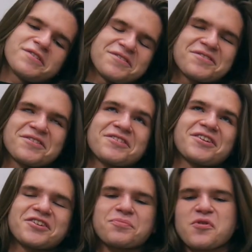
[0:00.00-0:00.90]
Since I
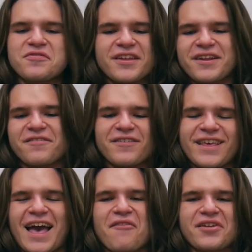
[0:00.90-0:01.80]
just moved, I didn't really
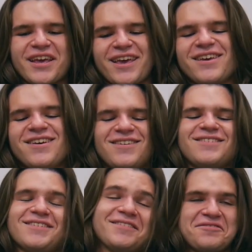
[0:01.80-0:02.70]
have any
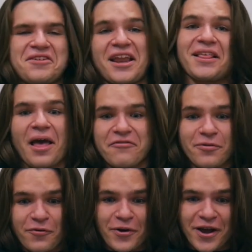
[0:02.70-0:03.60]
any life
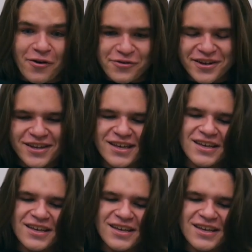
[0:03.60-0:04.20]
before COVID.